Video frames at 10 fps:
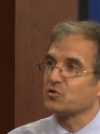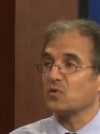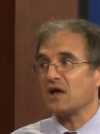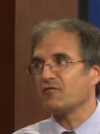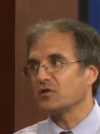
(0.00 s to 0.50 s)
So
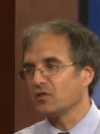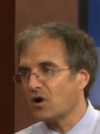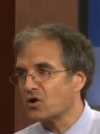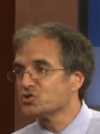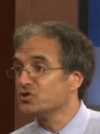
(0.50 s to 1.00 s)
we have a
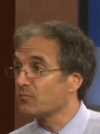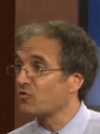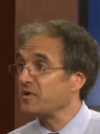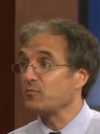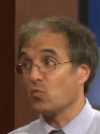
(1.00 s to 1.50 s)
large number
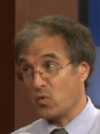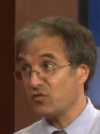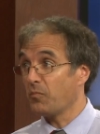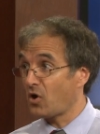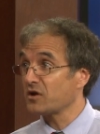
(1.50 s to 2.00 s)
of people
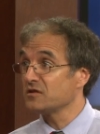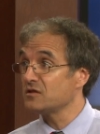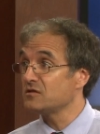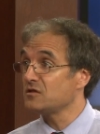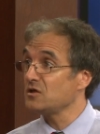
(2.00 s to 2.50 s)
with
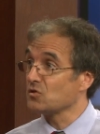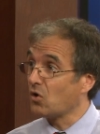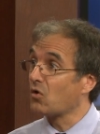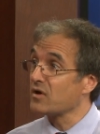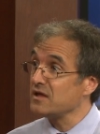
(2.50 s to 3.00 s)
Parkinson's disease
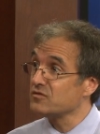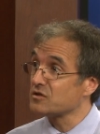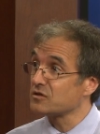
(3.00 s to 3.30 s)
already in the